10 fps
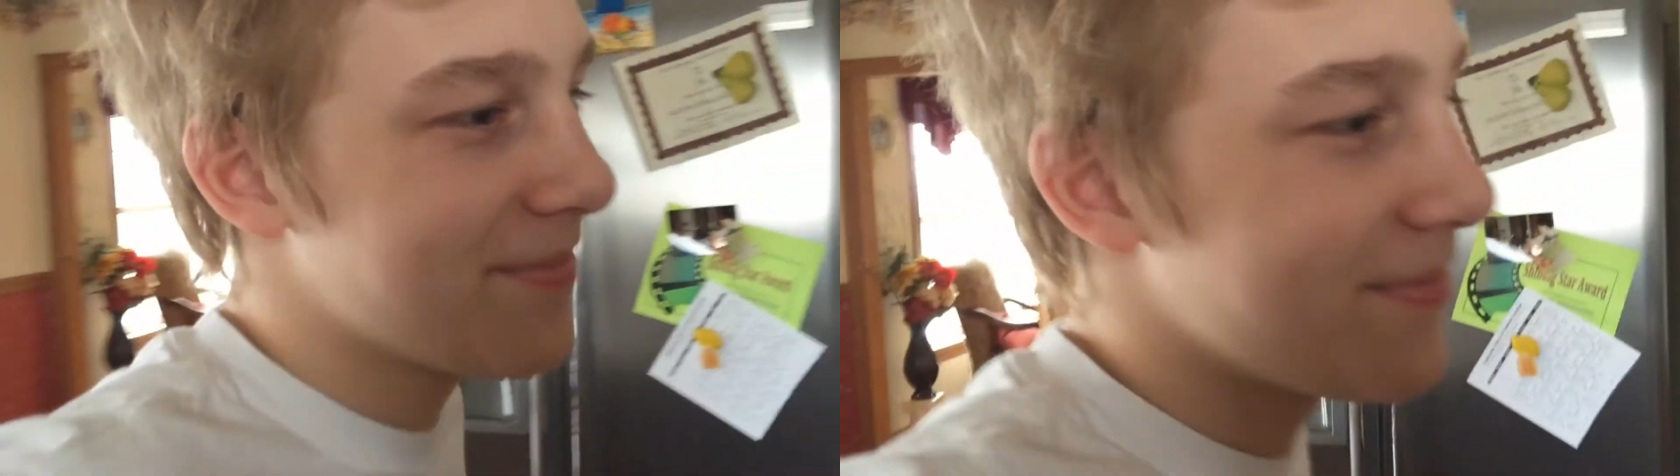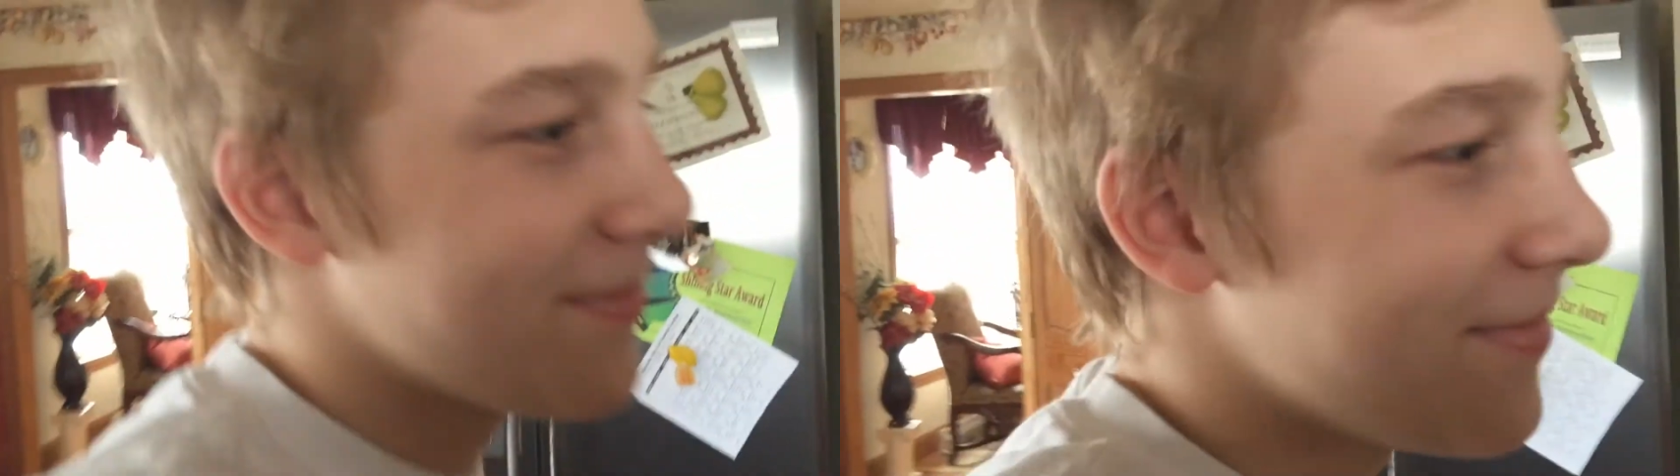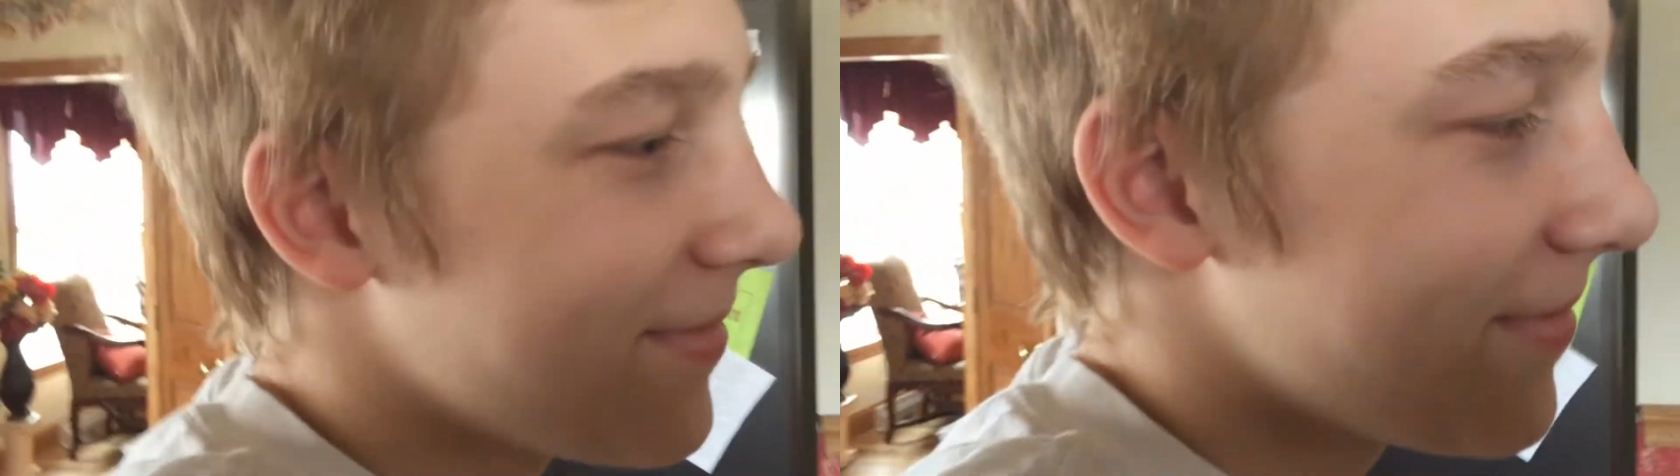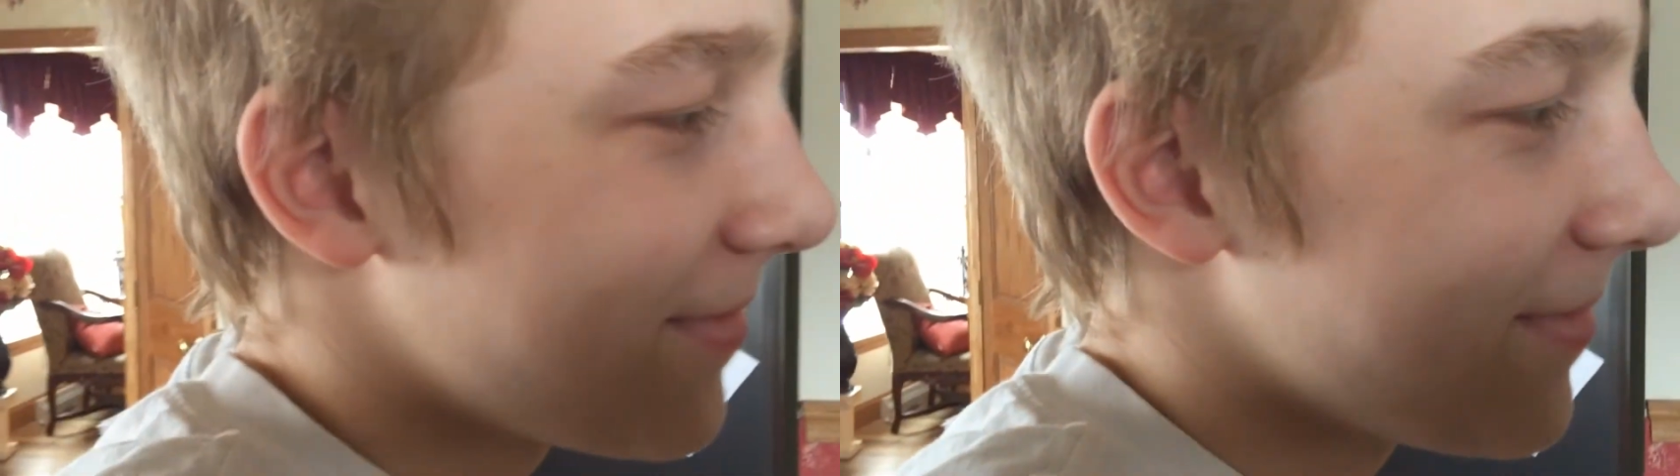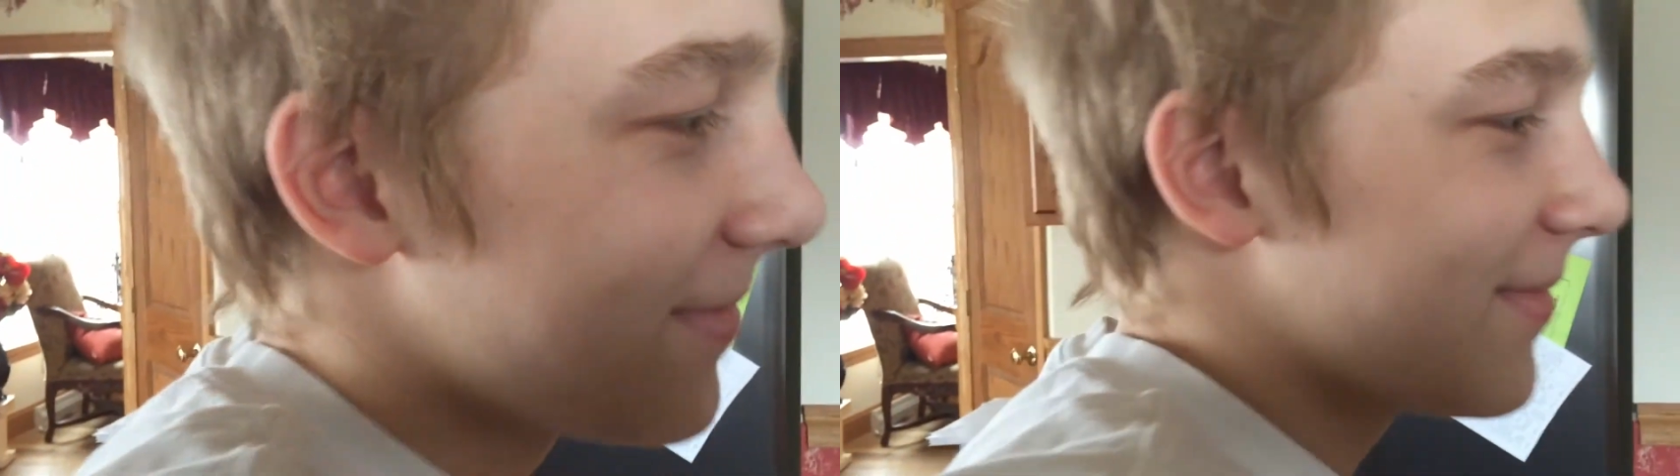you still in your
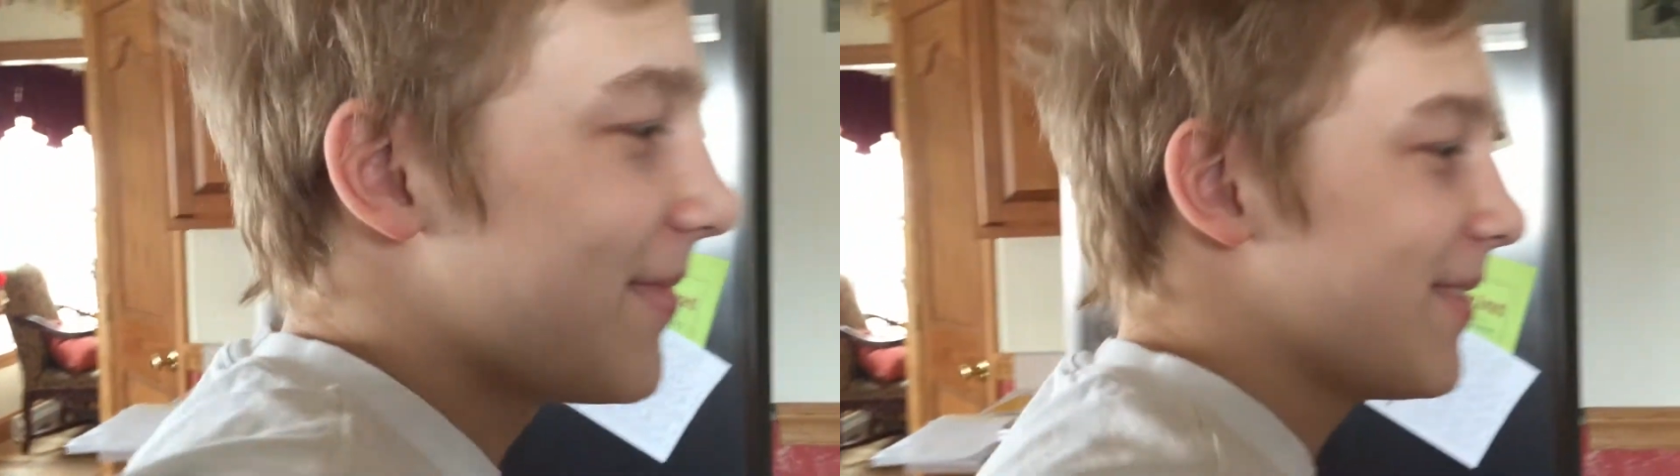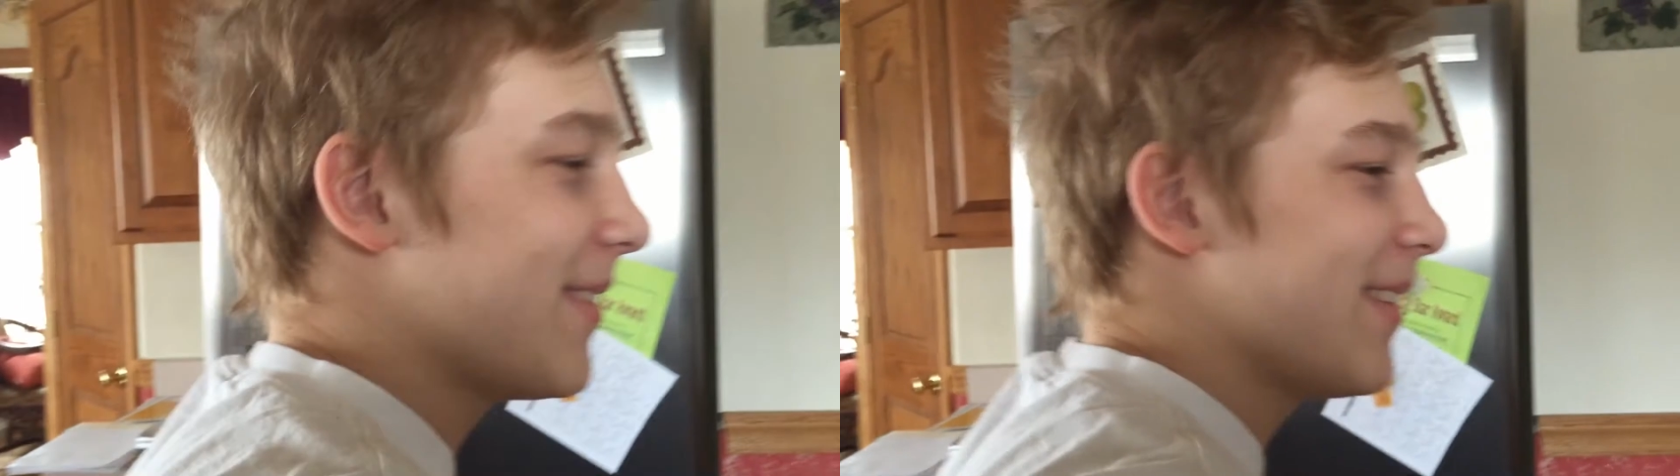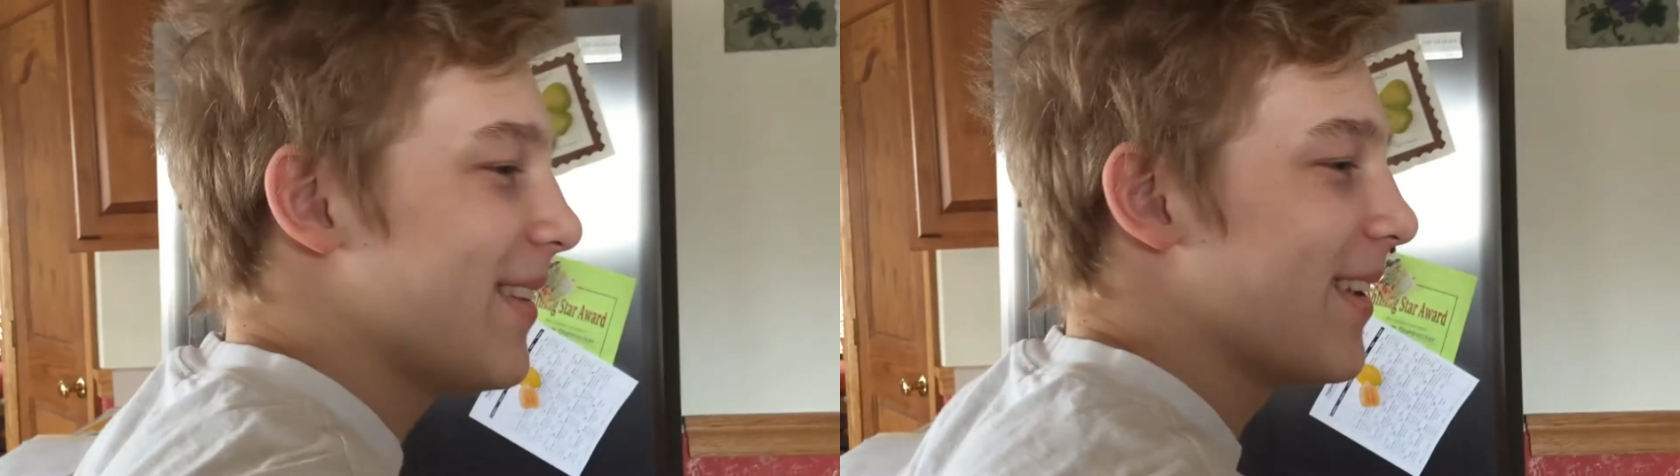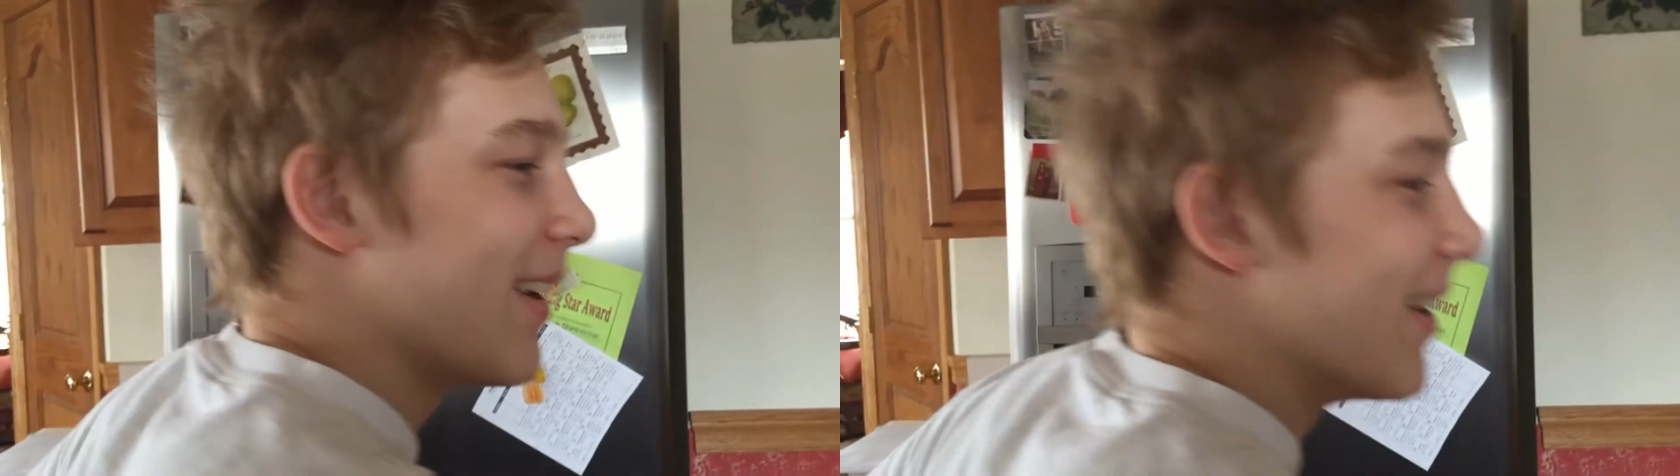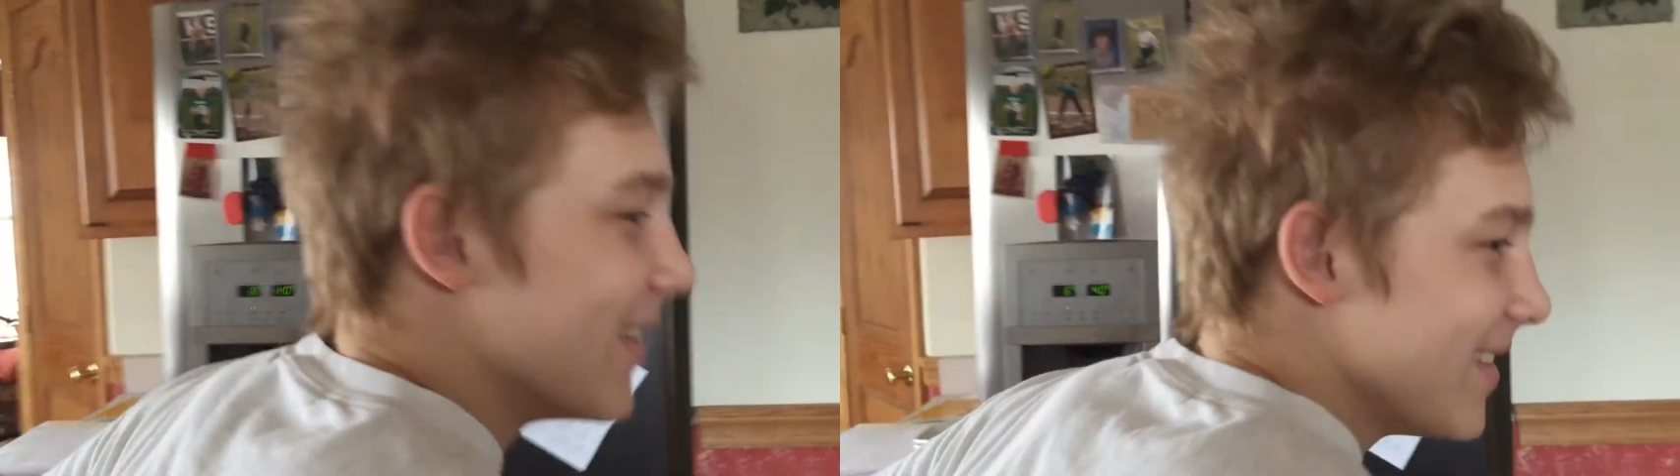pajamas?
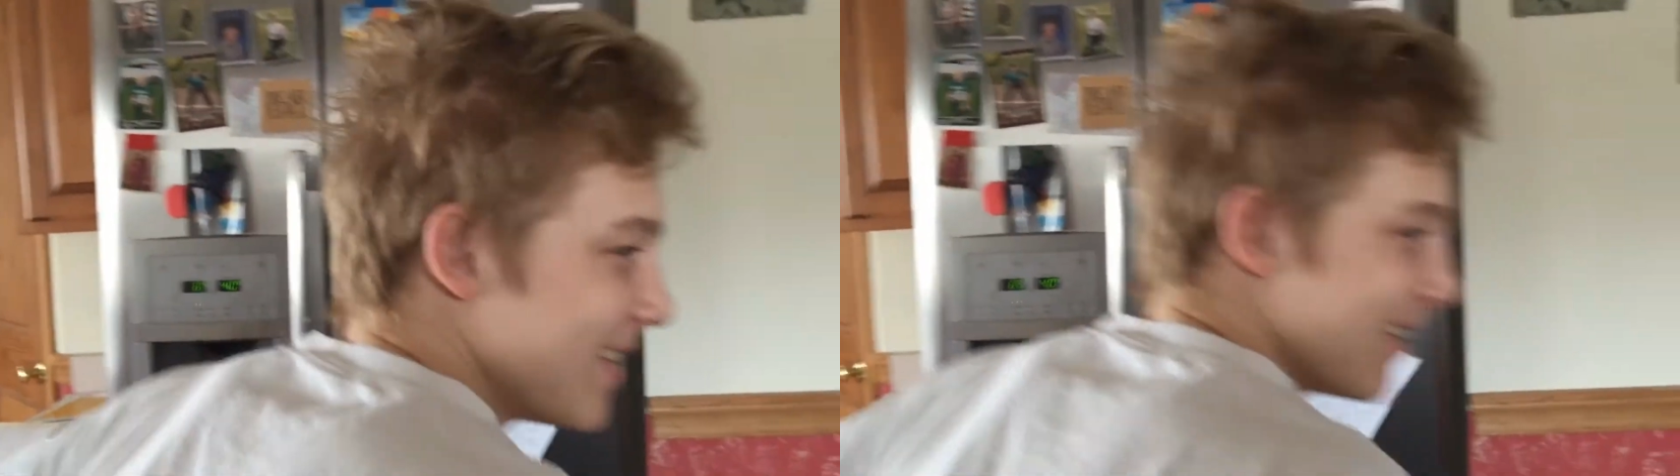Because.